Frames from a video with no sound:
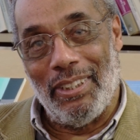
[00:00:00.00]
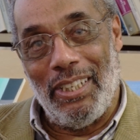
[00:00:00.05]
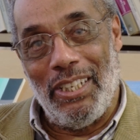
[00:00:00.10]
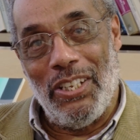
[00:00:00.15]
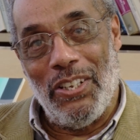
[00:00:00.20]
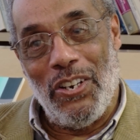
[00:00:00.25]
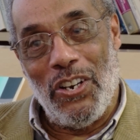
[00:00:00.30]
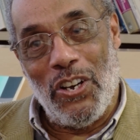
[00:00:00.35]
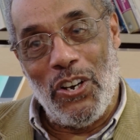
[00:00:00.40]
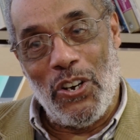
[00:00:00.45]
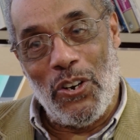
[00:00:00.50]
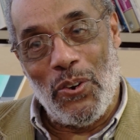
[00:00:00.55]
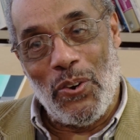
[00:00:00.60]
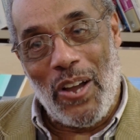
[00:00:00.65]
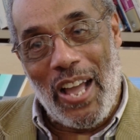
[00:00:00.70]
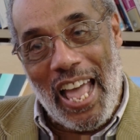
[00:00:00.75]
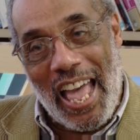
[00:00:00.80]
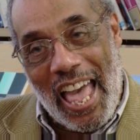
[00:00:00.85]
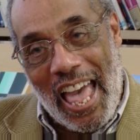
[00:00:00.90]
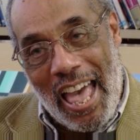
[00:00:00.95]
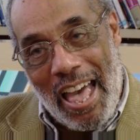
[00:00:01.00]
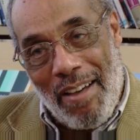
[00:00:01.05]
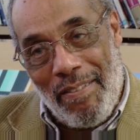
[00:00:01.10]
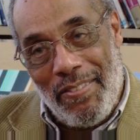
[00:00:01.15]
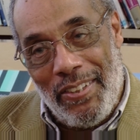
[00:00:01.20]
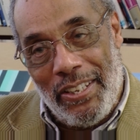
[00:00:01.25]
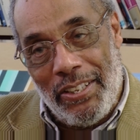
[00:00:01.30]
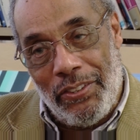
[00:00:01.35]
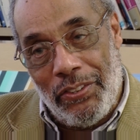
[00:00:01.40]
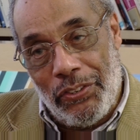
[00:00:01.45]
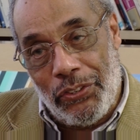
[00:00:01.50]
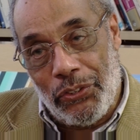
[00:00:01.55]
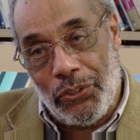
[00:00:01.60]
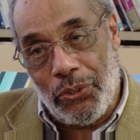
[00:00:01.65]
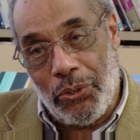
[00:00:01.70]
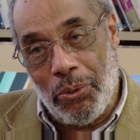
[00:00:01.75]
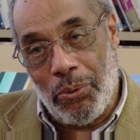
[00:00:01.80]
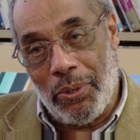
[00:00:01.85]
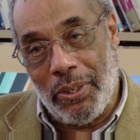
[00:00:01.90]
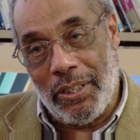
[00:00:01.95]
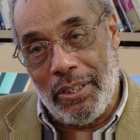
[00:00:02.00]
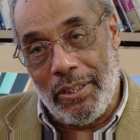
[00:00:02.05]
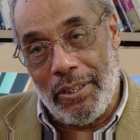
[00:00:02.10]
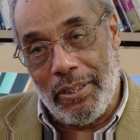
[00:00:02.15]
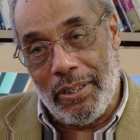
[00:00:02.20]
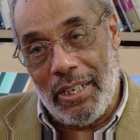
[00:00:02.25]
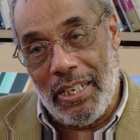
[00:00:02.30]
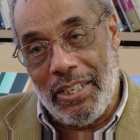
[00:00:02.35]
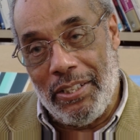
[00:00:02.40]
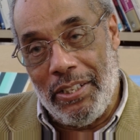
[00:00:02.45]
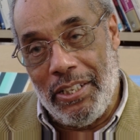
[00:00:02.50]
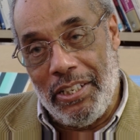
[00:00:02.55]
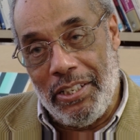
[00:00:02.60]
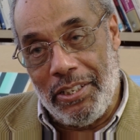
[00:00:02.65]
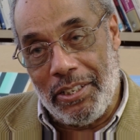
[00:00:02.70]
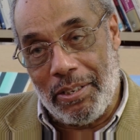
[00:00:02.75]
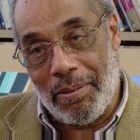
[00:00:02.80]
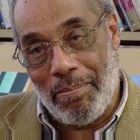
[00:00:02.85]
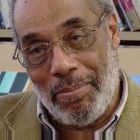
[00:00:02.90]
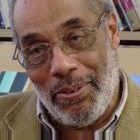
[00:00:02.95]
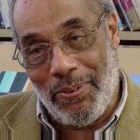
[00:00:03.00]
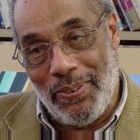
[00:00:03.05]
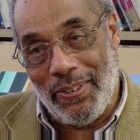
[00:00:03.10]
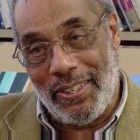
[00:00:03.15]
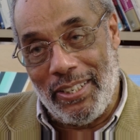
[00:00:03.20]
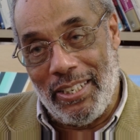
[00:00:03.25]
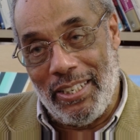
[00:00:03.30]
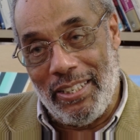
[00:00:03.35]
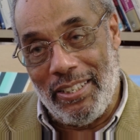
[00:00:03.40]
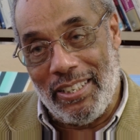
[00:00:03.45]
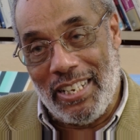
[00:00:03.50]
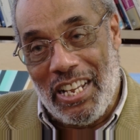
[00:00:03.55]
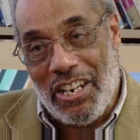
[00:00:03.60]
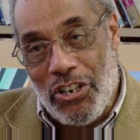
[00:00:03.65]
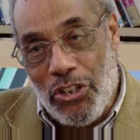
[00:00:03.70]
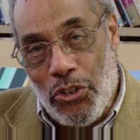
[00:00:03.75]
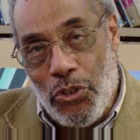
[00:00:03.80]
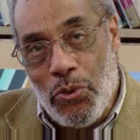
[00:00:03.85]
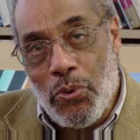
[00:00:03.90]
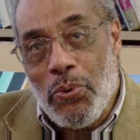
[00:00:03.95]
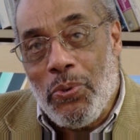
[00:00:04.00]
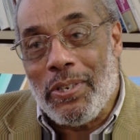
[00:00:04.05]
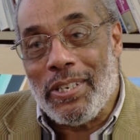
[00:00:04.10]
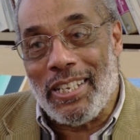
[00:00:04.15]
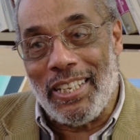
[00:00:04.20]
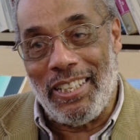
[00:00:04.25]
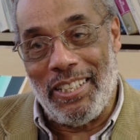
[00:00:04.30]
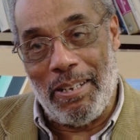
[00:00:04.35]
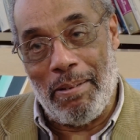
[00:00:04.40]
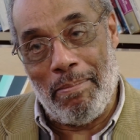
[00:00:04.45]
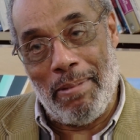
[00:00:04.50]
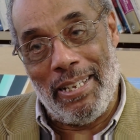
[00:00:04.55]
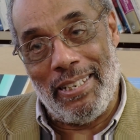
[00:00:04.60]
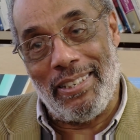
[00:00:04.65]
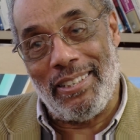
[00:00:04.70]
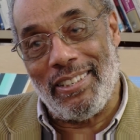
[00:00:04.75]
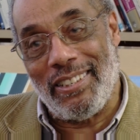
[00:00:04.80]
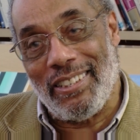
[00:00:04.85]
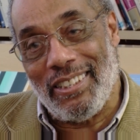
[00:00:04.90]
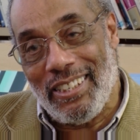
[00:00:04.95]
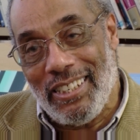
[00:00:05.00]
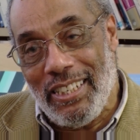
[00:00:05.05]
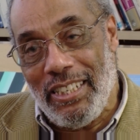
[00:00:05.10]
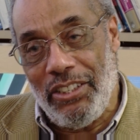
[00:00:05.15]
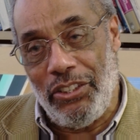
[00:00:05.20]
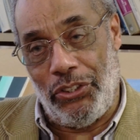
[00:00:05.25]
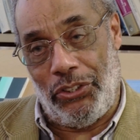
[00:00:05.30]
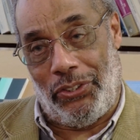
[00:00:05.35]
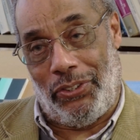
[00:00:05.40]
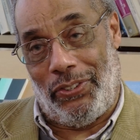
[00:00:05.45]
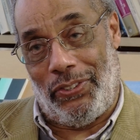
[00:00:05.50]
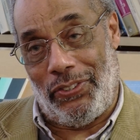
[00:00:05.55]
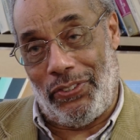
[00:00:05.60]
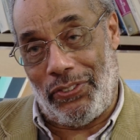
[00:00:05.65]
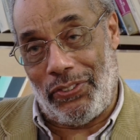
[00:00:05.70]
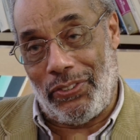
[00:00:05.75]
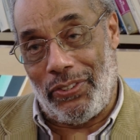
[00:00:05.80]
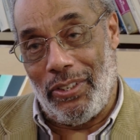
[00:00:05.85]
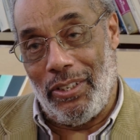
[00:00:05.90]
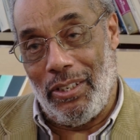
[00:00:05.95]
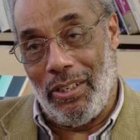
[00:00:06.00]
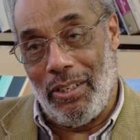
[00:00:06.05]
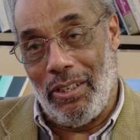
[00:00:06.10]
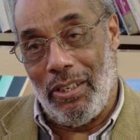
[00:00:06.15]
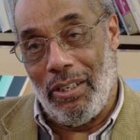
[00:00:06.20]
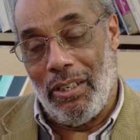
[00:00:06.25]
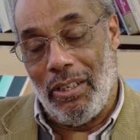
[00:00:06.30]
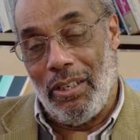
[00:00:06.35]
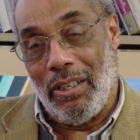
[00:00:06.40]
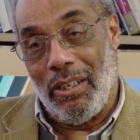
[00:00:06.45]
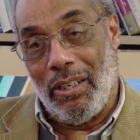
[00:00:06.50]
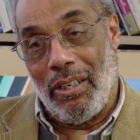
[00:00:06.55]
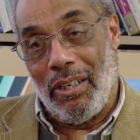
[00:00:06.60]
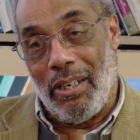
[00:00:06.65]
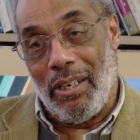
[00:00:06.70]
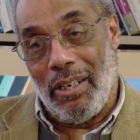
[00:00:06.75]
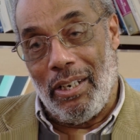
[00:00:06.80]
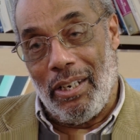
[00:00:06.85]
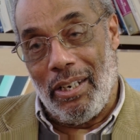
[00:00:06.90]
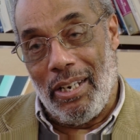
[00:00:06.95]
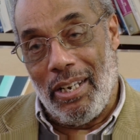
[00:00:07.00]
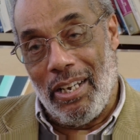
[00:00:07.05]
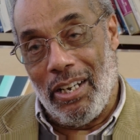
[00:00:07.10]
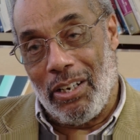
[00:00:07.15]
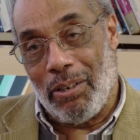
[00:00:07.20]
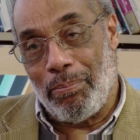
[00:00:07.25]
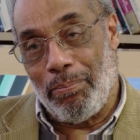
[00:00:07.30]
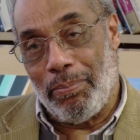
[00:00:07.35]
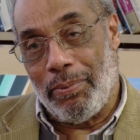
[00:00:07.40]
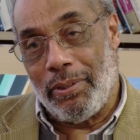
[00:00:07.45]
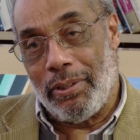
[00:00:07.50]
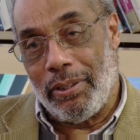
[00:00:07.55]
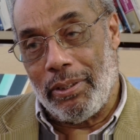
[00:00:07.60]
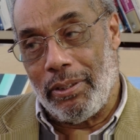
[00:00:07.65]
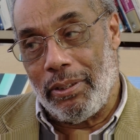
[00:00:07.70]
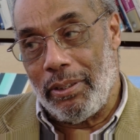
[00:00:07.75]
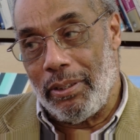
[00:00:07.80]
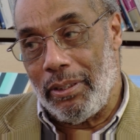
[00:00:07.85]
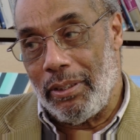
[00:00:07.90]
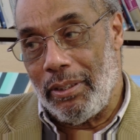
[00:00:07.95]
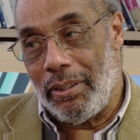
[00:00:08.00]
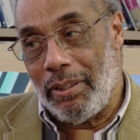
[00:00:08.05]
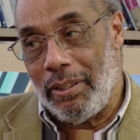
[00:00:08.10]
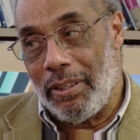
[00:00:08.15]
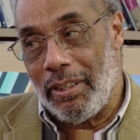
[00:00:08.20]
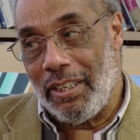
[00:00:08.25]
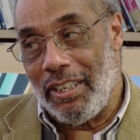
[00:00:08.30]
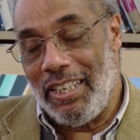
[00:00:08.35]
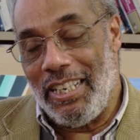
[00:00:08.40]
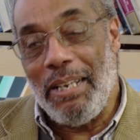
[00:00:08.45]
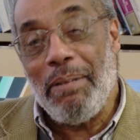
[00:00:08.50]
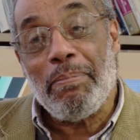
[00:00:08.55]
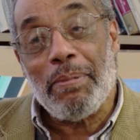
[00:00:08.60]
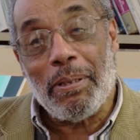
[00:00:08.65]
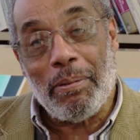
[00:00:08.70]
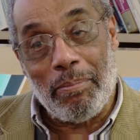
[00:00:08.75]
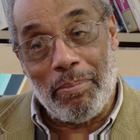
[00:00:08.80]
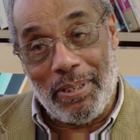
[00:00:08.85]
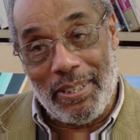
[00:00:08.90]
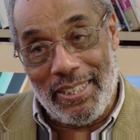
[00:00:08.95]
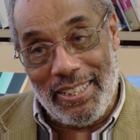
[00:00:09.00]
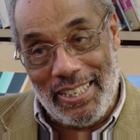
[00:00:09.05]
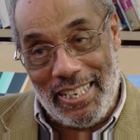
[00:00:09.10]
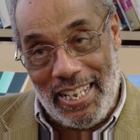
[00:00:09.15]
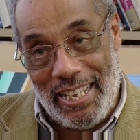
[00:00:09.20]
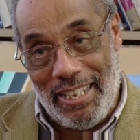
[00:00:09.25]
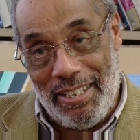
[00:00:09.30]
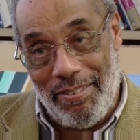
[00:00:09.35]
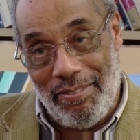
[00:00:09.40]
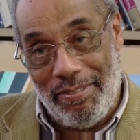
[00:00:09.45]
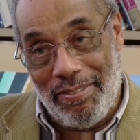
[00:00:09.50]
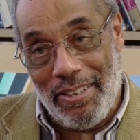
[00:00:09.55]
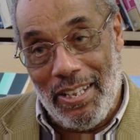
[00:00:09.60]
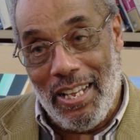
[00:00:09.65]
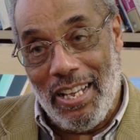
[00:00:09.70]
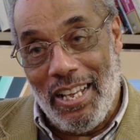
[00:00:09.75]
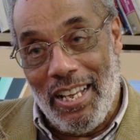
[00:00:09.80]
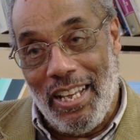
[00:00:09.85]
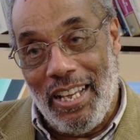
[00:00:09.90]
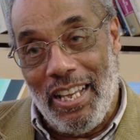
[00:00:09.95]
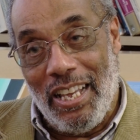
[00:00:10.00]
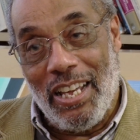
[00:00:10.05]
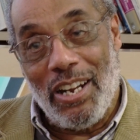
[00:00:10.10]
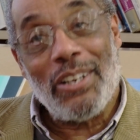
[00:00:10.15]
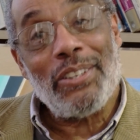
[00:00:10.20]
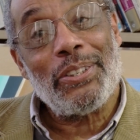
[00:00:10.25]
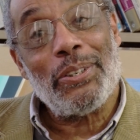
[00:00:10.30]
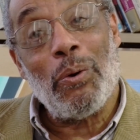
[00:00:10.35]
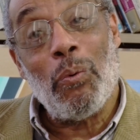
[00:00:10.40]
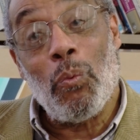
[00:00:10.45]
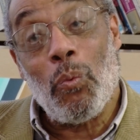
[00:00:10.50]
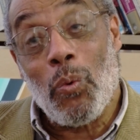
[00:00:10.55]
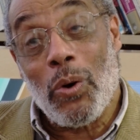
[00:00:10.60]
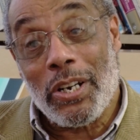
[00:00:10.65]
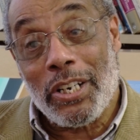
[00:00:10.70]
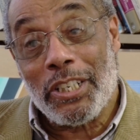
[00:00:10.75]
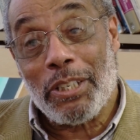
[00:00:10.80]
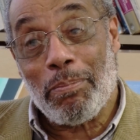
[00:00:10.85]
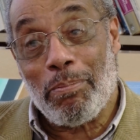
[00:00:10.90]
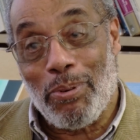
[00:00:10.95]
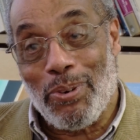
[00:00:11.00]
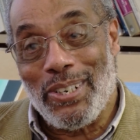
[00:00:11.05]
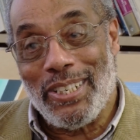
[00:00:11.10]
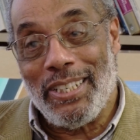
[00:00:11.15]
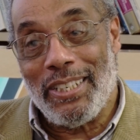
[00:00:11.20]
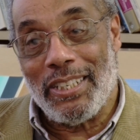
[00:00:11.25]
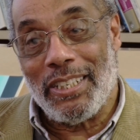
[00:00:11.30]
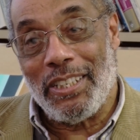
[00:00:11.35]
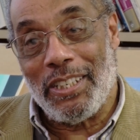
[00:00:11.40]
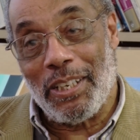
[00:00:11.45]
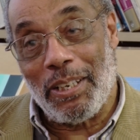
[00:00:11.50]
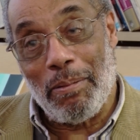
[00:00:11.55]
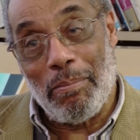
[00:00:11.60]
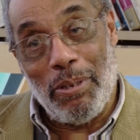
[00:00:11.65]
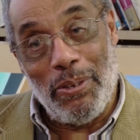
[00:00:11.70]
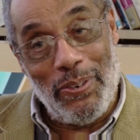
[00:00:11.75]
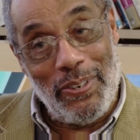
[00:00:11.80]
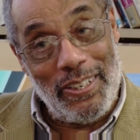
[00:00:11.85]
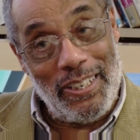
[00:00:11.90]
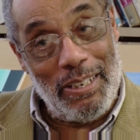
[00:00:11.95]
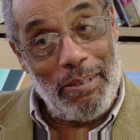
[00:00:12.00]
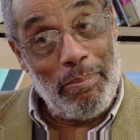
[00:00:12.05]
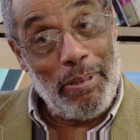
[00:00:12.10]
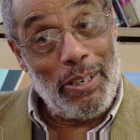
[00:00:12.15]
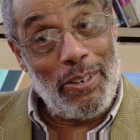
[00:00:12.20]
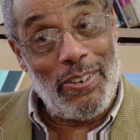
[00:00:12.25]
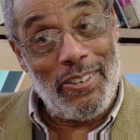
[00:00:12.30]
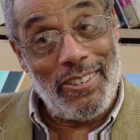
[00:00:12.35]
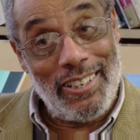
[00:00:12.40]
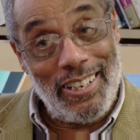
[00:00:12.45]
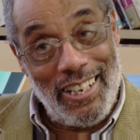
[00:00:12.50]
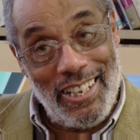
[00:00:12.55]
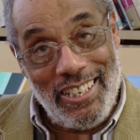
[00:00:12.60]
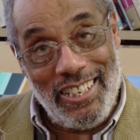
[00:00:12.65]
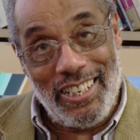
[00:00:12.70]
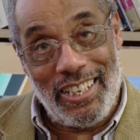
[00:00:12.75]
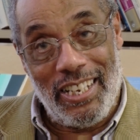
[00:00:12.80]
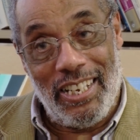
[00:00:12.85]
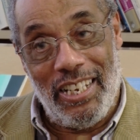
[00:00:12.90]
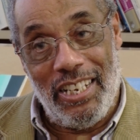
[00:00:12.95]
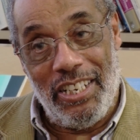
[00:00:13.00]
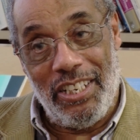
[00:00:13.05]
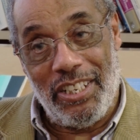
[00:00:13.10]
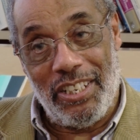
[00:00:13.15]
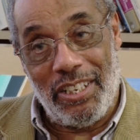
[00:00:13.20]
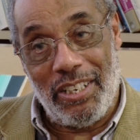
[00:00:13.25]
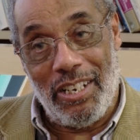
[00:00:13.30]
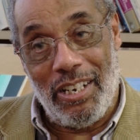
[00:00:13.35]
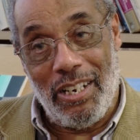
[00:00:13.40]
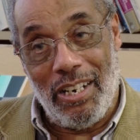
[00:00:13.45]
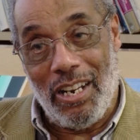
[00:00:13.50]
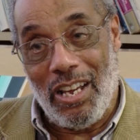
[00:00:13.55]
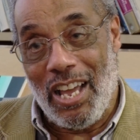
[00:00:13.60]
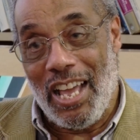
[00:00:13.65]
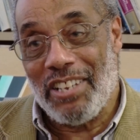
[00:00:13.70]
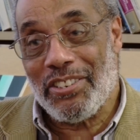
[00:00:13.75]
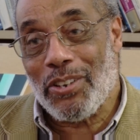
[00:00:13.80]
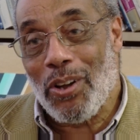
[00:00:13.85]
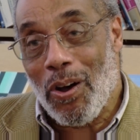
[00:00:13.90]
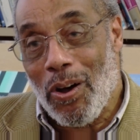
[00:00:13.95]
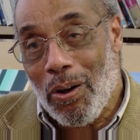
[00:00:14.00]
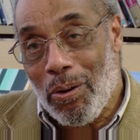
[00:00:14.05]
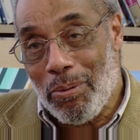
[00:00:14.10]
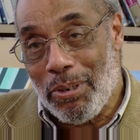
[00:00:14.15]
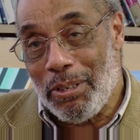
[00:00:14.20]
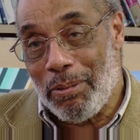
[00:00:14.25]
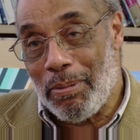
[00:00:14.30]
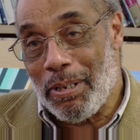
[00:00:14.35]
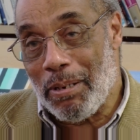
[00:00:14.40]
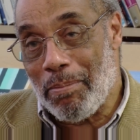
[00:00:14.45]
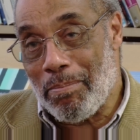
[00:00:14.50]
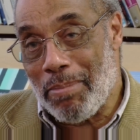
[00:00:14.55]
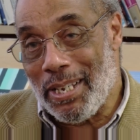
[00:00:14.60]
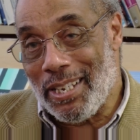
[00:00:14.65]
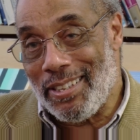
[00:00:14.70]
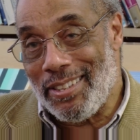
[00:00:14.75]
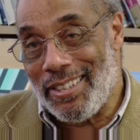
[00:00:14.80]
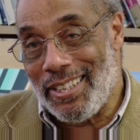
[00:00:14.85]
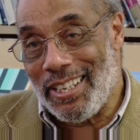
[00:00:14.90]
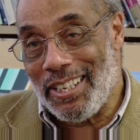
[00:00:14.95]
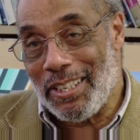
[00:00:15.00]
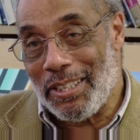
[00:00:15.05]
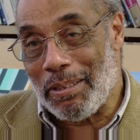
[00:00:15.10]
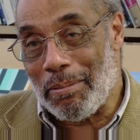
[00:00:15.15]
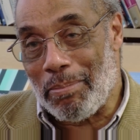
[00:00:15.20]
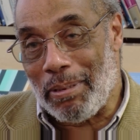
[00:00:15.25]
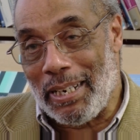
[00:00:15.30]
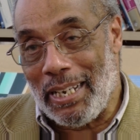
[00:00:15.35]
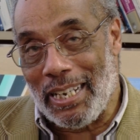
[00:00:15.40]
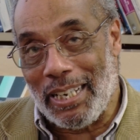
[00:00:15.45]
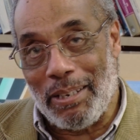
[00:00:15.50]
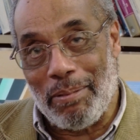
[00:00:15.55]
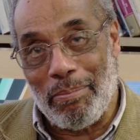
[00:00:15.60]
you know, having the students in these communities and using them as teachers helped keep them safe and also won us points in the community because education has always been a big thing in the black